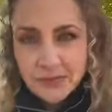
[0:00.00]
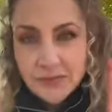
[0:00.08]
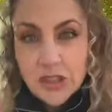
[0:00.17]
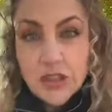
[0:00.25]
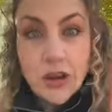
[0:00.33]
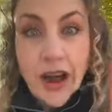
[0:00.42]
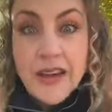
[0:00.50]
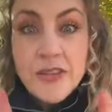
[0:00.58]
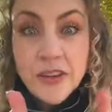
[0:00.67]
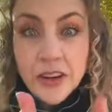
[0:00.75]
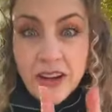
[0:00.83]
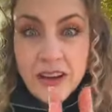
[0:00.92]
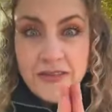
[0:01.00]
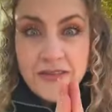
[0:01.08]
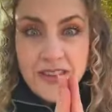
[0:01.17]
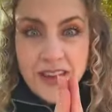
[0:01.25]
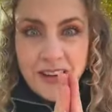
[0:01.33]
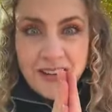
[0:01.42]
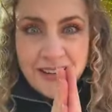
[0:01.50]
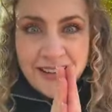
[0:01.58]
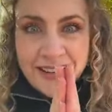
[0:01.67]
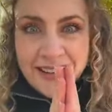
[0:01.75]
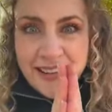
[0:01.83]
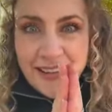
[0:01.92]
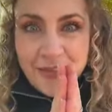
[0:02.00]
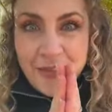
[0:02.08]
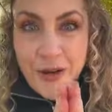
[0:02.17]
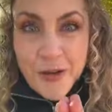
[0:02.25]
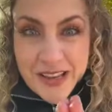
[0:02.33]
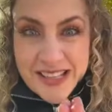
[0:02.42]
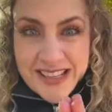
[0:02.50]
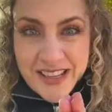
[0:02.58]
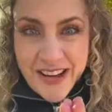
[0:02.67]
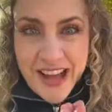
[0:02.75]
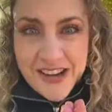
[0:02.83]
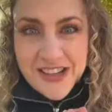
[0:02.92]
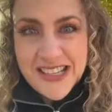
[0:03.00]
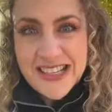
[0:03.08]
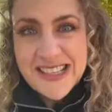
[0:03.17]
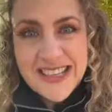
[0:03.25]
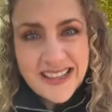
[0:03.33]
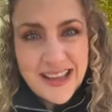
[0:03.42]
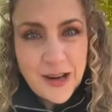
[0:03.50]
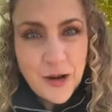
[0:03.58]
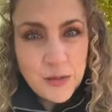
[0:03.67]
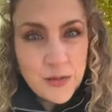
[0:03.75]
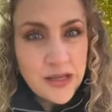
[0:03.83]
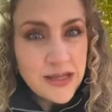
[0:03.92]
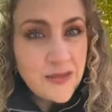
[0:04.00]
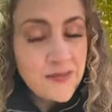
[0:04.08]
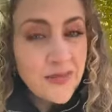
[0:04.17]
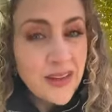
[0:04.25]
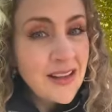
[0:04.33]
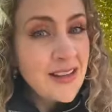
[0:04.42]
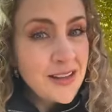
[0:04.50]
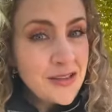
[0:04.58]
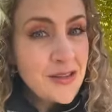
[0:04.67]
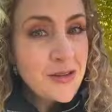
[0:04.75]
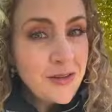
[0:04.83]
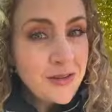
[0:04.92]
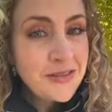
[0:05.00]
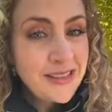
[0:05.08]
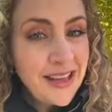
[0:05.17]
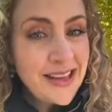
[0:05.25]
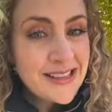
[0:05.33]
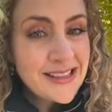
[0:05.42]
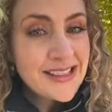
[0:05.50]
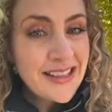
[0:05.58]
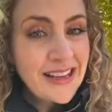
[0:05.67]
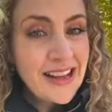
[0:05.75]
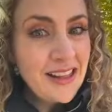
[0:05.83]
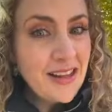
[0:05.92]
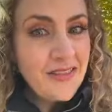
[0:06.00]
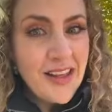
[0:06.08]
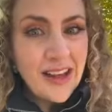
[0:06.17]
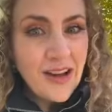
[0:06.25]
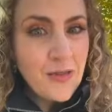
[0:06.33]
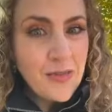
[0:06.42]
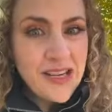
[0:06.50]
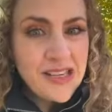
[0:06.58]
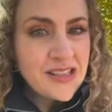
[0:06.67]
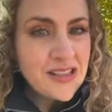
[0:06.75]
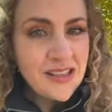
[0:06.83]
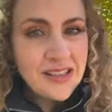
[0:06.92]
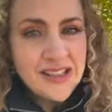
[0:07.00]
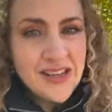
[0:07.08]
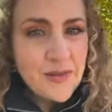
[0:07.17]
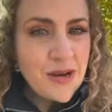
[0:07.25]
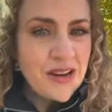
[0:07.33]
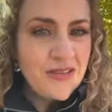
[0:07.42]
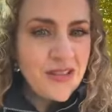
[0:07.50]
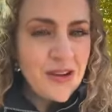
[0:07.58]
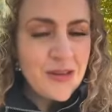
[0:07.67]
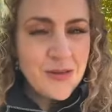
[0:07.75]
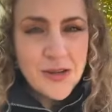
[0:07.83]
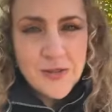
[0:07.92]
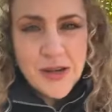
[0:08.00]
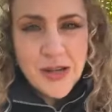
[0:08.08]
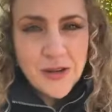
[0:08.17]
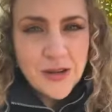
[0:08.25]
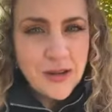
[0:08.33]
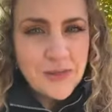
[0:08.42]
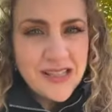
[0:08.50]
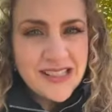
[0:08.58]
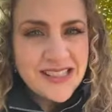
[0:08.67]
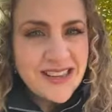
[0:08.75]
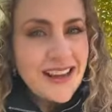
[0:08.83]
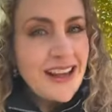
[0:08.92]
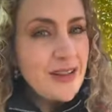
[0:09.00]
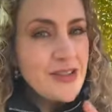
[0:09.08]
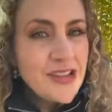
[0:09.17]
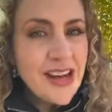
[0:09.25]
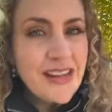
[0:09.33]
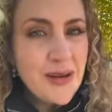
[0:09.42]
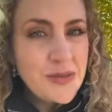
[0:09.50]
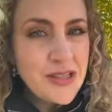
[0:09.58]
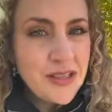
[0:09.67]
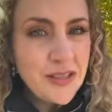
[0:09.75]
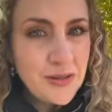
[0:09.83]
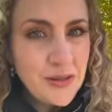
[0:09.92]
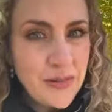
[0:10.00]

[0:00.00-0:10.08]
driver of their focus and their energy to get that homework done. So yes, and I love that combination, the Siberian fir, the rosemary, eucalyptus. Haven't tried that particular one,